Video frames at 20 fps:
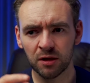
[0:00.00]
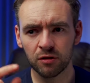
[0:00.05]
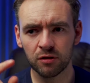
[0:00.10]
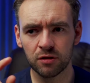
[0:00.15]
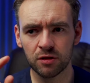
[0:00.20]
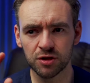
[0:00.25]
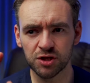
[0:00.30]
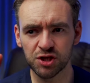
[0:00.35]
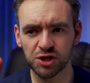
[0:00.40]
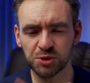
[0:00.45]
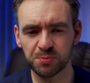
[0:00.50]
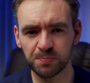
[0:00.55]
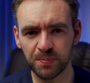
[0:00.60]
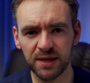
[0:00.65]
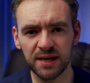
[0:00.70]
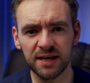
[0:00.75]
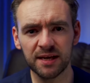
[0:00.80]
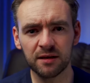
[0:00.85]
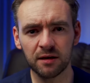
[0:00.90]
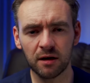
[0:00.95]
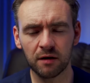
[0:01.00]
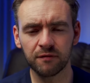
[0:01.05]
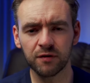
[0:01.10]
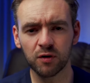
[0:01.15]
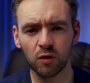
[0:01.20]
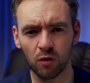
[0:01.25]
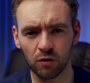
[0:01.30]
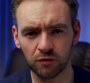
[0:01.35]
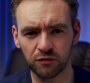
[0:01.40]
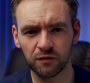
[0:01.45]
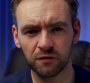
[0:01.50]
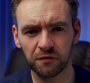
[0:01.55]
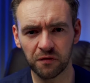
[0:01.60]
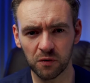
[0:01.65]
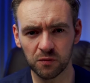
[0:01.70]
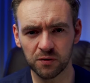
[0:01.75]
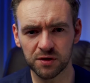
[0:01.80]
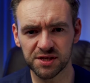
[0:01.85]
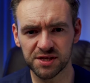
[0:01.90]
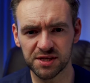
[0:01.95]
the speed of an
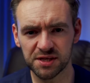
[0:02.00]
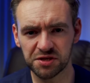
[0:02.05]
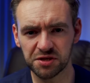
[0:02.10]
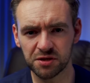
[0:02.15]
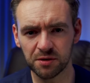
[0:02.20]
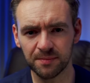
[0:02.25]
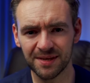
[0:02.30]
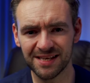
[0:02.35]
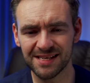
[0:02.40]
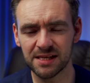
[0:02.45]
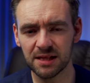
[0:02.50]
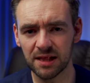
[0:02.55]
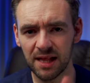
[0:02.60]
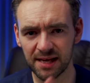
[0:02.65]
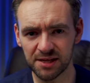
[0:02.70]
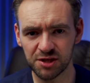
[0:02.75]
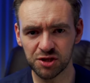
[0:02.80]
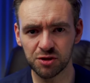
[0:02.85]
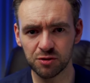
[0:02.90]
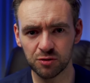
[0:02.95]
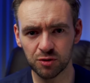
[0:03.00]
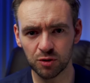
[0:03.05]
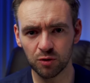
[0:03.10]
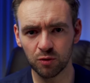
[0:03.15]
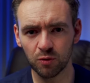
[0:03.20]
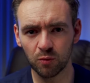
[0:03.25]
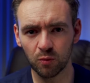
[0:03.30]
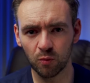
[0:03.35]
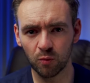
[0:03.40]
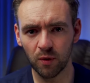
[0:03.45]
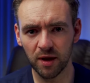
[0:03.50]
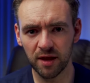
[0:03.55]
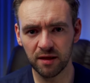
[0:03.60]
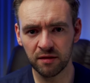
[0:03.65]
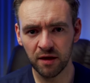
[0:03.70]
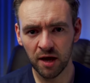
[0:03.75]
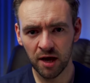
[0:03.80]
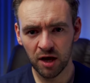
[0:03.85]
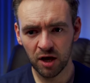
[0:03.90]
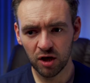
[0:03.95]
autofocus system is less to do with